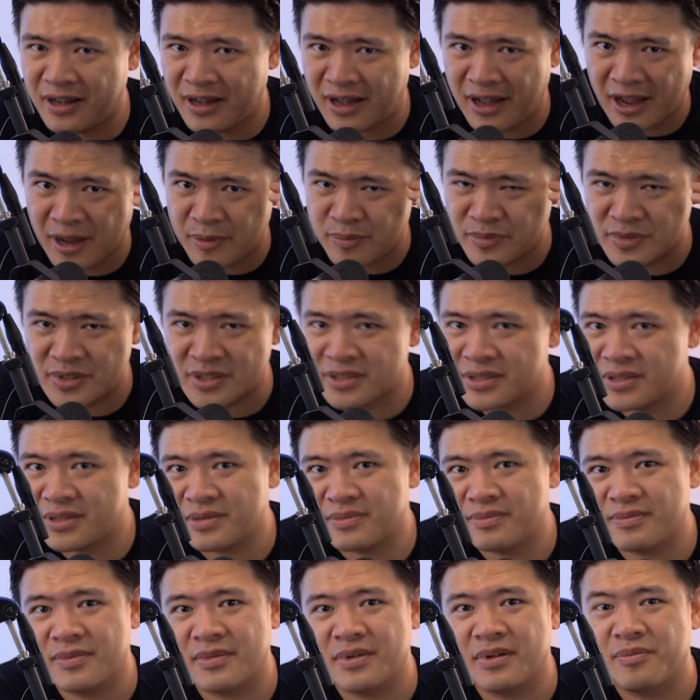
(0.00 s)
I'm just
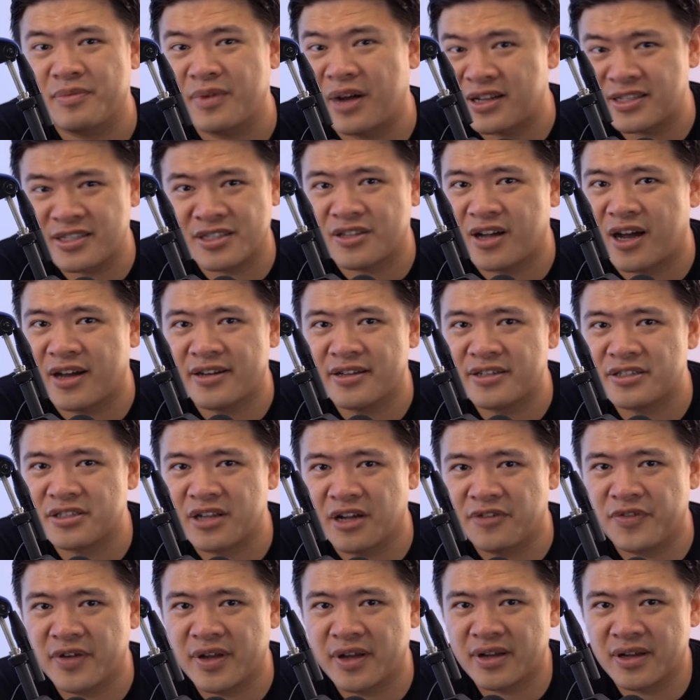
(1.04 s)
astonished.
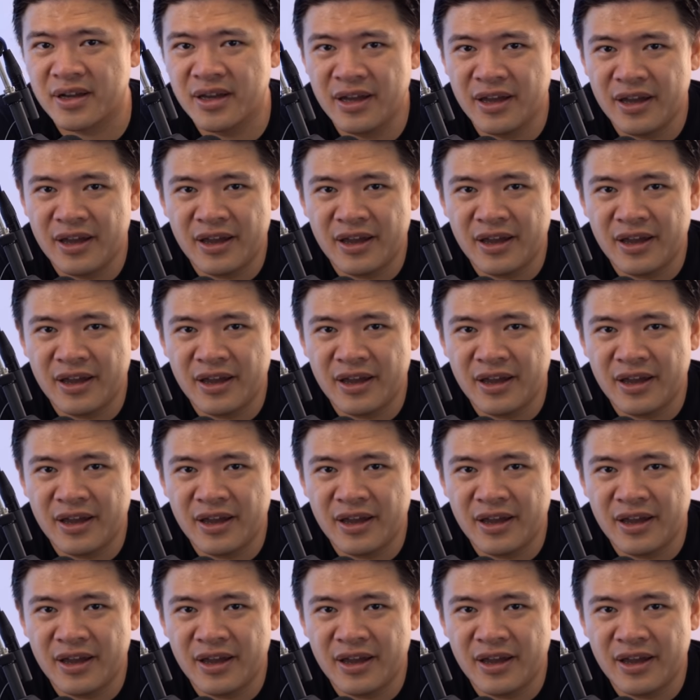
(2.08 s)
I think